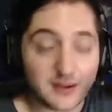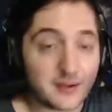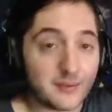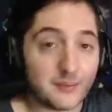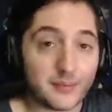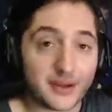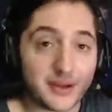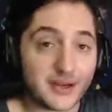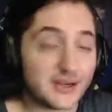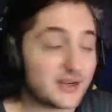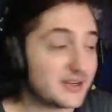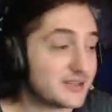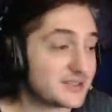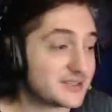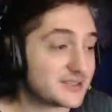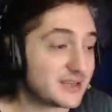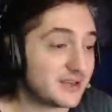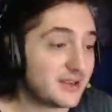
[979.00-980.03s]
but it
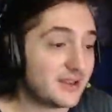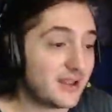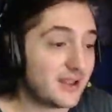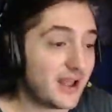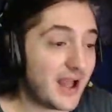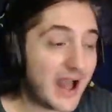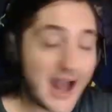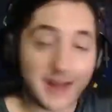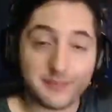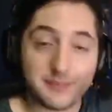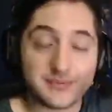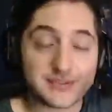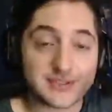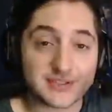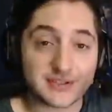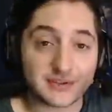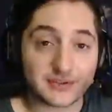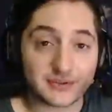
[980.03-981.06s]
is
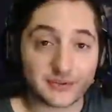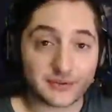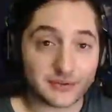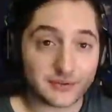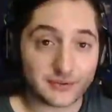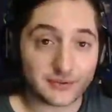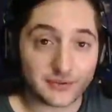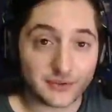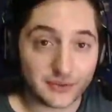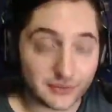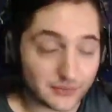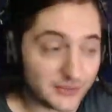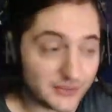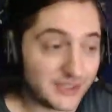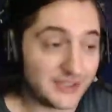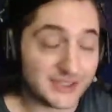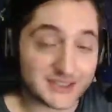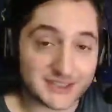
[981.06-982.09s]

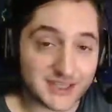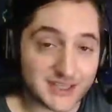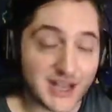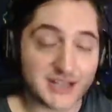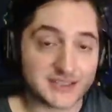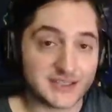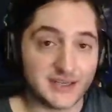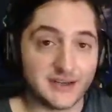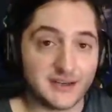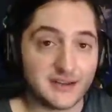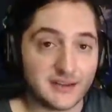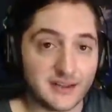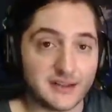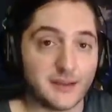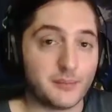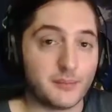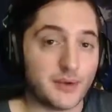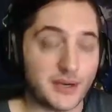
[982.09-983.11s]
absolutely disgusting that
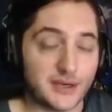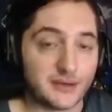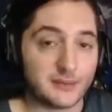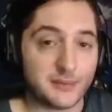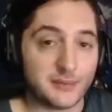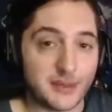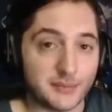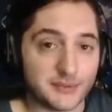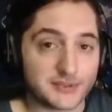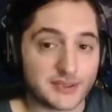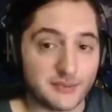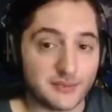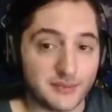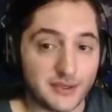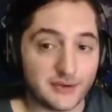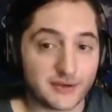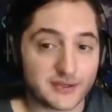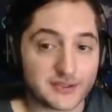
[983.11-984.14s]
they're breaking people's
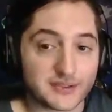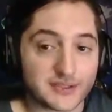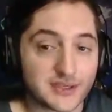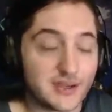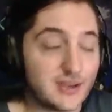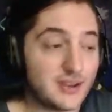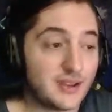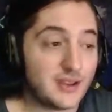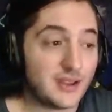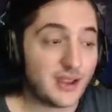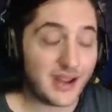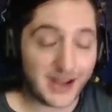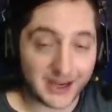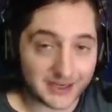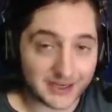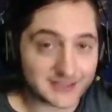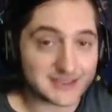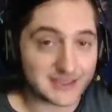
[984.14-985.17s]
computers.
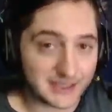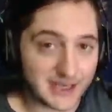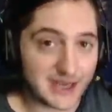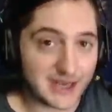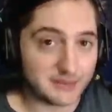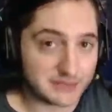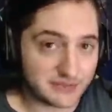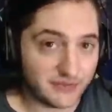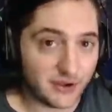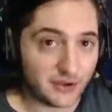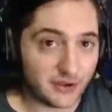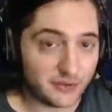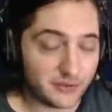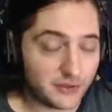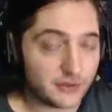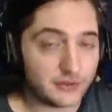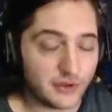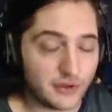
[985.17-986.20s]
And it's the game's fault.
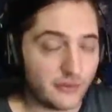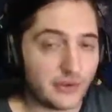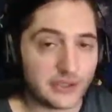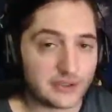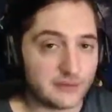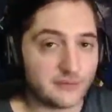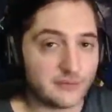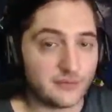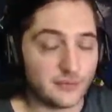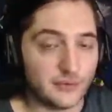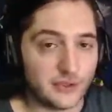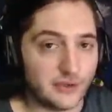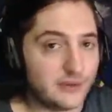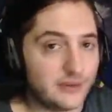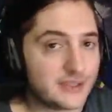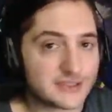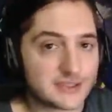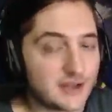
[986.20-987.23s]
Don't let them fool you.
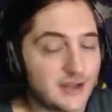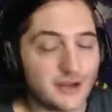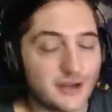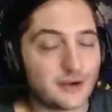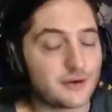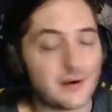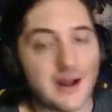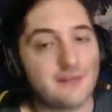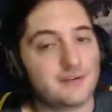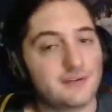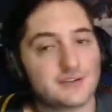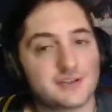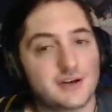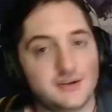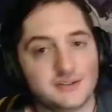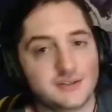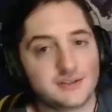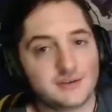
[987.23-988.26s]
It's not your graphics
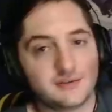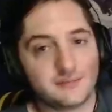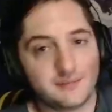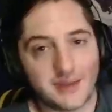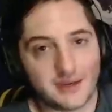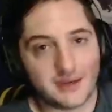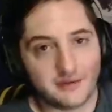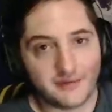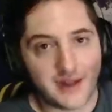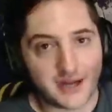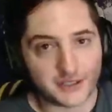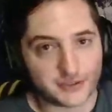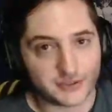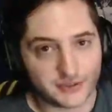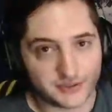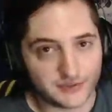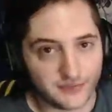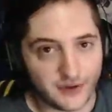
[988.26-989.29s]
cards
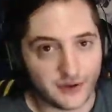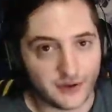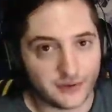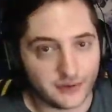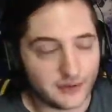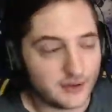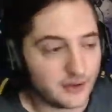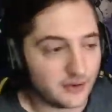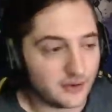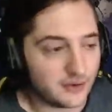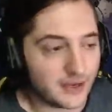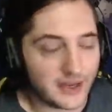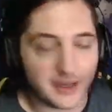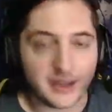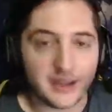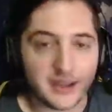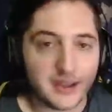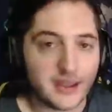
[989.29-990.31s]
manufacturer's fault. Okay.
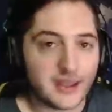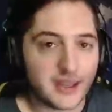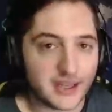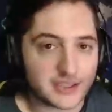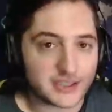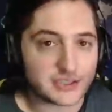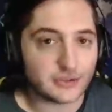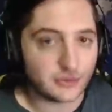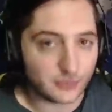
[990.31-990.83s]
It's New